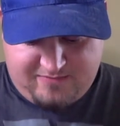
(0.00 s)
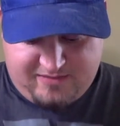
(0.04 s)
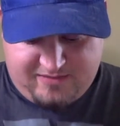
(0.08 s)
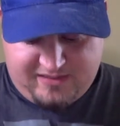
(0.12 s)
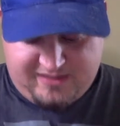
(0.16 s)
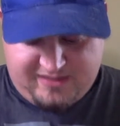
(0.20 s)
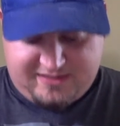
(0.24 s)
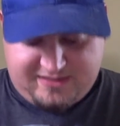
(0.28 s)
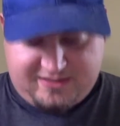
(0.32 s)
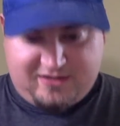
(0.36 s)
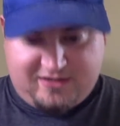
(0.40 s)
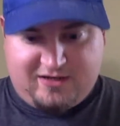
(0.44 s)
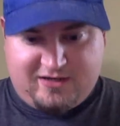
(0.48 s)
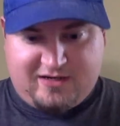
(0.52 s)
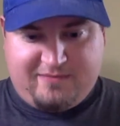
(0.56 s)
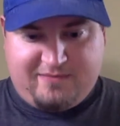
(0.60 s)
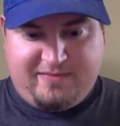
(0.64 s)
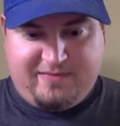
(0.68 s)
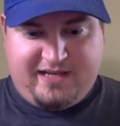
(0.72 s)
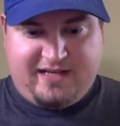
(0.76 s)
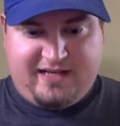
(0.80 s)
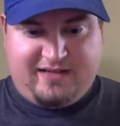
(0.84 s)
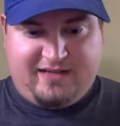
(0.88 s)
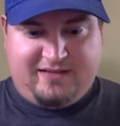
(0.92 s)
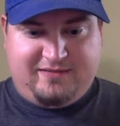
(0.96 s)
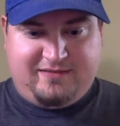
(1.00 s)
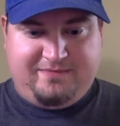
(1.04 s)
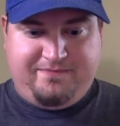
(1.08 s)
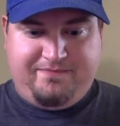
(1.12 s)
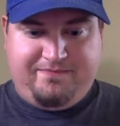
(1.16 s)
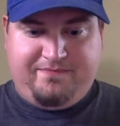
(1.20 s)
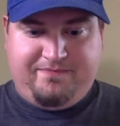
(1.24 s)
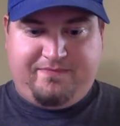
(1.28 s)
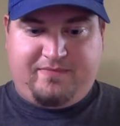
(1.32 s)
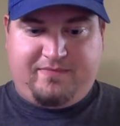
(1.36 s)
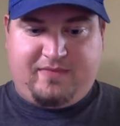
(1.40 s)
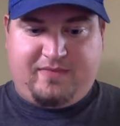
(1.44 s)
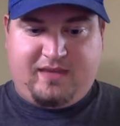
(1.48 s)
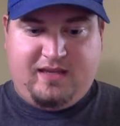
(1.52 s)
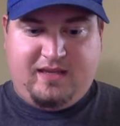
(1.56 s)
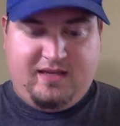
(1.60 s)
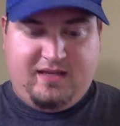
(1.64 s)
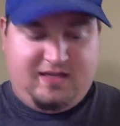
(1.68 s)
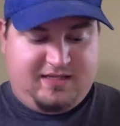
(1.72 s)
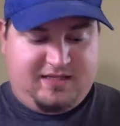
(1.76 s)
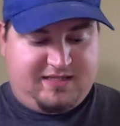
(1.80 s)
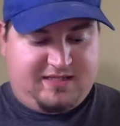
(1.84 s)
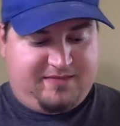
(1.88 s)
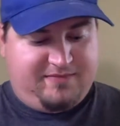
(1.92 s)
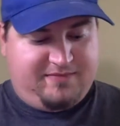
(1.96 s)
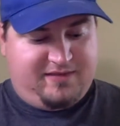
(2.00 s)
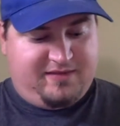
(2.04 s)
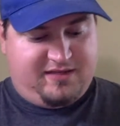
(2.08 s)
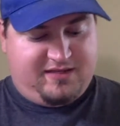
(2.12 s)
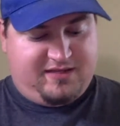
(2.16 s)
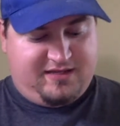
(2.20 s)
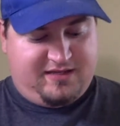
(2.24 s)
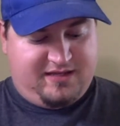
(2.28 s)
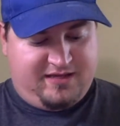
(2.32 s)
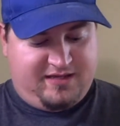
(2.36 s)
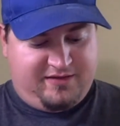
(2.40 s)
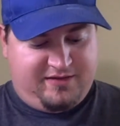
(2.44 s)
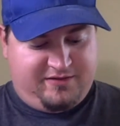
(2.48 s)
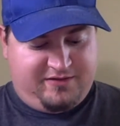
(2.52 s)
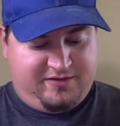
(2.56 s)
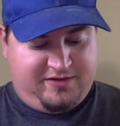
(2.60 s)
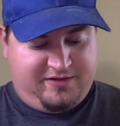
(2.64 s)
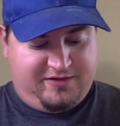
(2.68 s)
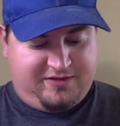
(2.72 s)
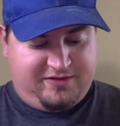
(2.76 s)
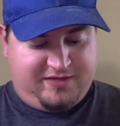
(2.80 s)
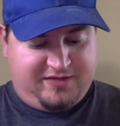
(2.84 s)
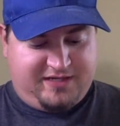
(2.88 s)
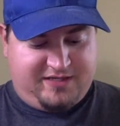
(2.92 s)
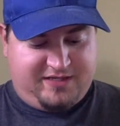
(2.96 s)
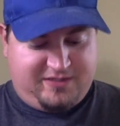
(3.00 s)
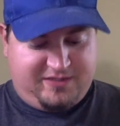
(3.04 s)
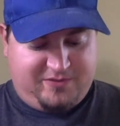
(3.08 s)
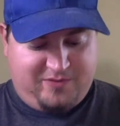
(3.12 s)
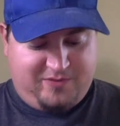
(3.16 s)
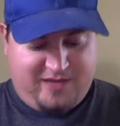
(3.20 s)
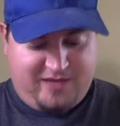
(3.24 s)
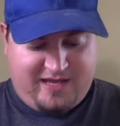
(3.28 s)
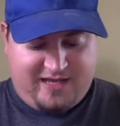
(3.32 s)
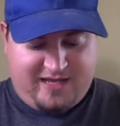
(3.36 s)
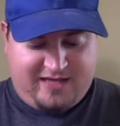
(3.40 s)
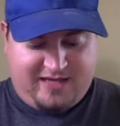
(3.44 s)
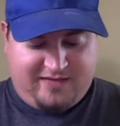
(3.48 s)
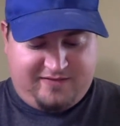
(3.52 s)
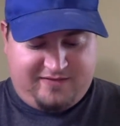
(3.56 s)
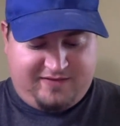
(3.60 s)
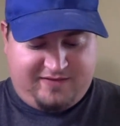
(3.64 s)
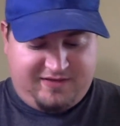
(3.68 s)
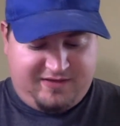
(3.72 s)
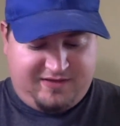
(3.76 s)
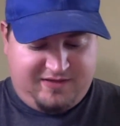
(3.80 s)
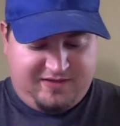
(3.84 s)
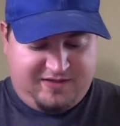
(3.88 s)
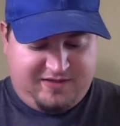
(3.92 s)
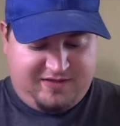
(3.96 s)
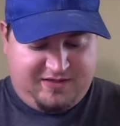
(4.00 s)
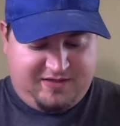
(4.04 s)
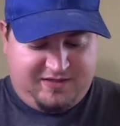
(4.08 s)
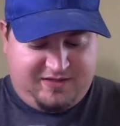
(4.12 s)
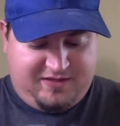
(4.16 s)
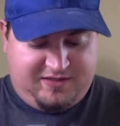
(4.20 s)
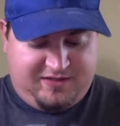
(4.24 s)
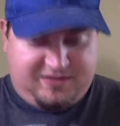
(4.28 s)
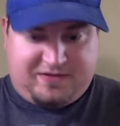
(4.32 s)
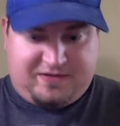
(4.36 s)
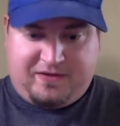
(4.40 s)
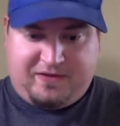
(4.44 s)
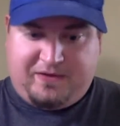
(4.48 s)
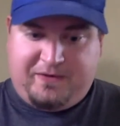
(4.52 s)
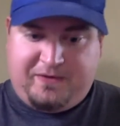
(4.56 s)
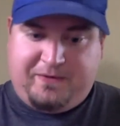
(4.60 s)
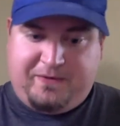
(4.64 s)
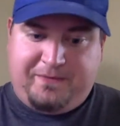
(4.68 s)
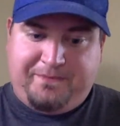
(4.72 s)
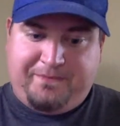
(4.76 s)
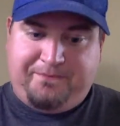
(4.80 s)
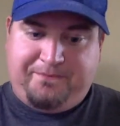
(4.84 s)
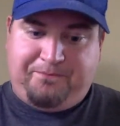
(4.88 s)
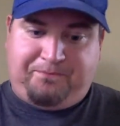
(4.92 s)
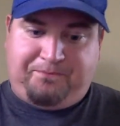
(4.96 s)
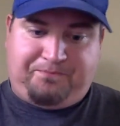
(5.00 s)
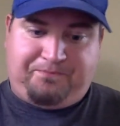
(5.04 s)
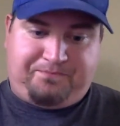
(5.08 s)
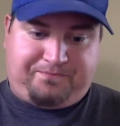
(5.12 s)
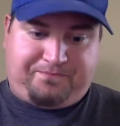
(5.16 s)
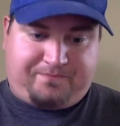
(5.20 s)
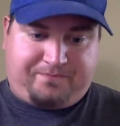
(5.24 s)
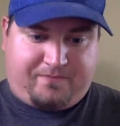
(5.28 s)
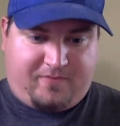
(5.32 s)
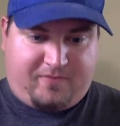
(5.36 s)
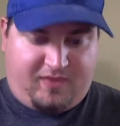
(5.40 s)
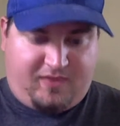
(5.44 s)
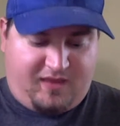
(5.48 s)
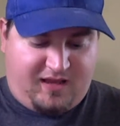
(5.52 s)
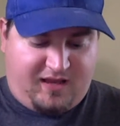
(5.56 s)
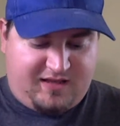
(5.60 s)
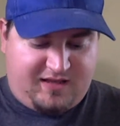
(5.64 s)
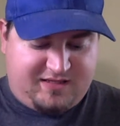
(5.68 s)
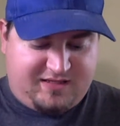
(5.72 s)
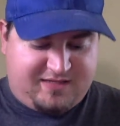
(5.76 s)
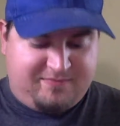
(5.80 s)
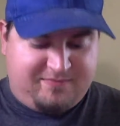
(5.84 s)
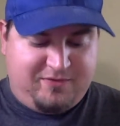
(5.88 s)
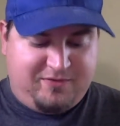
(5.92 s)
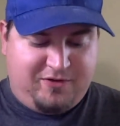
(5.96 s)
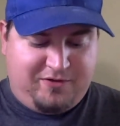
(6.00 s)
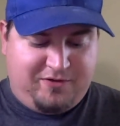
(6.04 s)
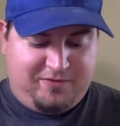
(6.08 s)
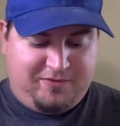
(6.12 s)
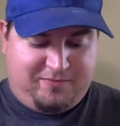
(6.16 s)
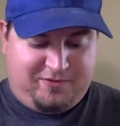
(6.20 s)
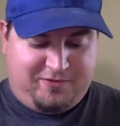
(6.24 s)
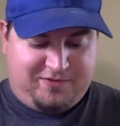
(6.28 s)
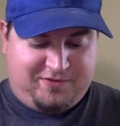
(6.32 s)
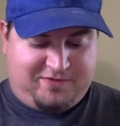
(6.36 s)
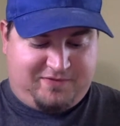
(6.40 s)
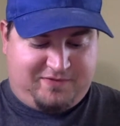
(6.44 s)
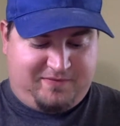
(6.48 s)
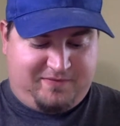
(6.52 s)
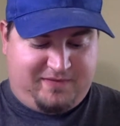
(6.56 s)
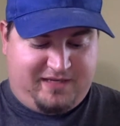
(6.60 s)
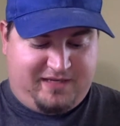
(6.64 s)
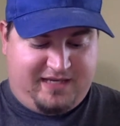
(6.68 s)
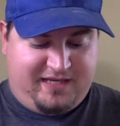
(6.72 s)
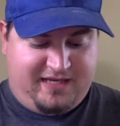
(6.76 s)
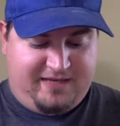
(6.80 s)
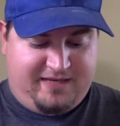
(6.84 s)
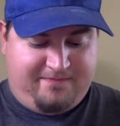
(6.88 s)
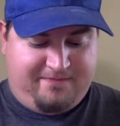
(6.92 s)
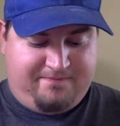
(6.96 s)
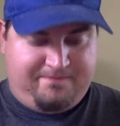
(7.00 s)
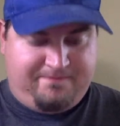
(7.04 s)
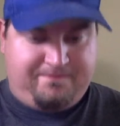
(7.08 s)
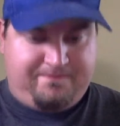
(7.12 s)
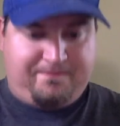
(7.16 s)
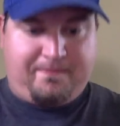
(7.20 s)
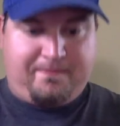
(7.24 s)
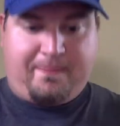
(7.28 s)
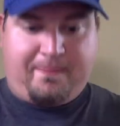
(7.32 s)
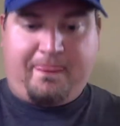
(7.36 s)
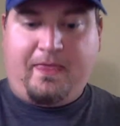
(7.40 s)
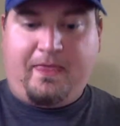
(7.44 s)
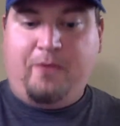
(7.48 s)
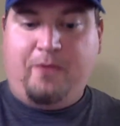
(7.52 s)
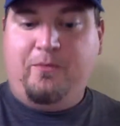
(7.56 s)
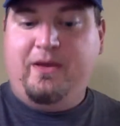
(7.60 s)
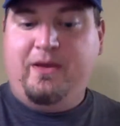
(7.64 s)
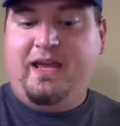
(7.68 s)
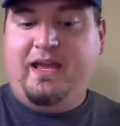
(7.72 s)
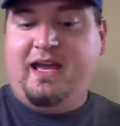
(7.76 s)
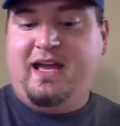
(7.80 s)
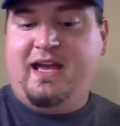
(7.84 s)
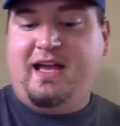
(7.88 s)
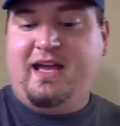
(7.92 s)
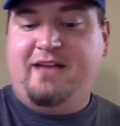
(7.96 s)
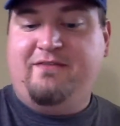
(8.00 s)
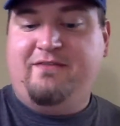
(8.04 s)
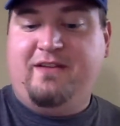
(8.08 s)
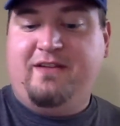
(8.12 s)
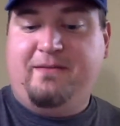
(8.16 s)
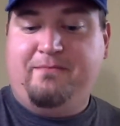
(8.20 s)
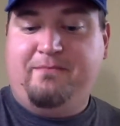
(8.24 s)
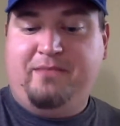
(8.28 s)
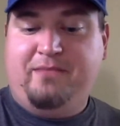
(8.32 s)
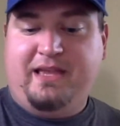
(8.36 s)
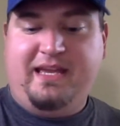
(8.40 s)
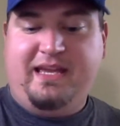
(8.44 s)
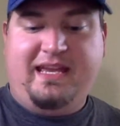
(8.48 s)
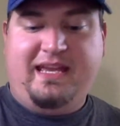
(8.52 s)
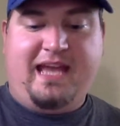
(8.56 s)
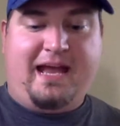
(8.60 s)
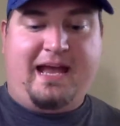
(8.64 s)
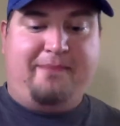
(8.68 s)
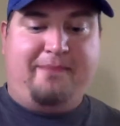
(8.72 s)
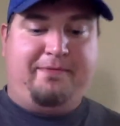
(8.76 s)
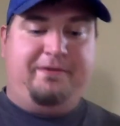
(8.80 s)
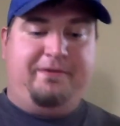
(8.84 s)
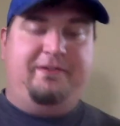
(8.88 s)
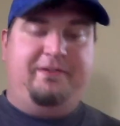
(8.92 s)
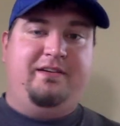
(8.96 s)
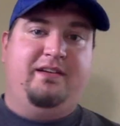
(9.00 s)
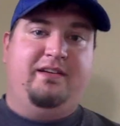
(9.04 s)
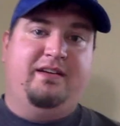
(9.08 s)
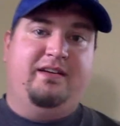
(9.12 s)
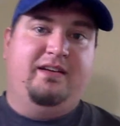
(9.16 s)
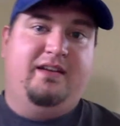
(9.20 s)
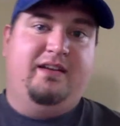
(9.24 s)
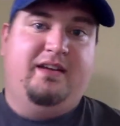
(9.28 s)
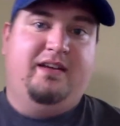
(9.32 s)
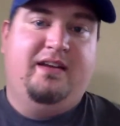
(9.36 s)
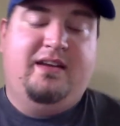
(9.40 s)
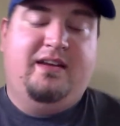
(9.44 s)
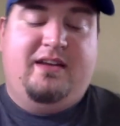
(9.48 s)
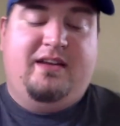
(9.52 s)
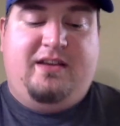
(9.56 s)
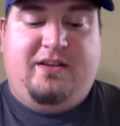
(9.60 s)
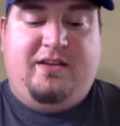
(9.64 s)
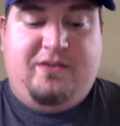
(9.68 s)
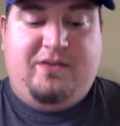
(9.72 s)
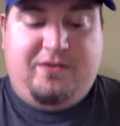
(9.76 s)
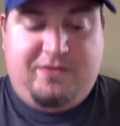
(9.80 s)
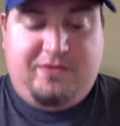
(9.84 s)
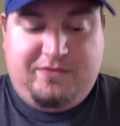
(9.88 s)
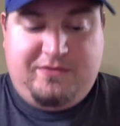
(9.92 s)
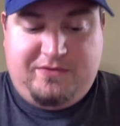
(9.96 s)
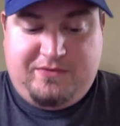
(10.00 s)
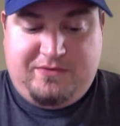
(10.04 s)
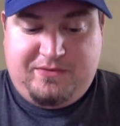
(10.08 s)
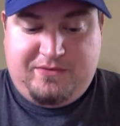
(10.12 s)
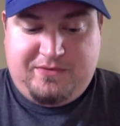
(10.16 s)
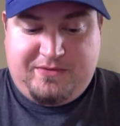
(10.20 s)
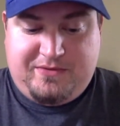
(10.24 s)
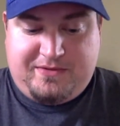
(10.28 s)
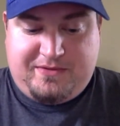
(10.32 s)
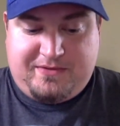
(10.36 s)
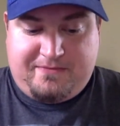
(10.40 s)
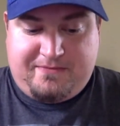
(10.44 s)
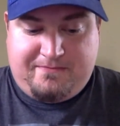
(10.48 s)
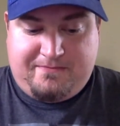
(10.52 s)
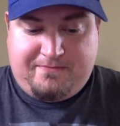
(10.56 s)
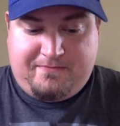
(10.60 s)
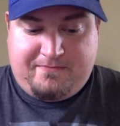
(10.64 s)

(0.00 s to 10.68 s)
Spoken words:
But let's talk about some of the other notes I do have. So, some notables from the game. We have Blaine Gabbert, who's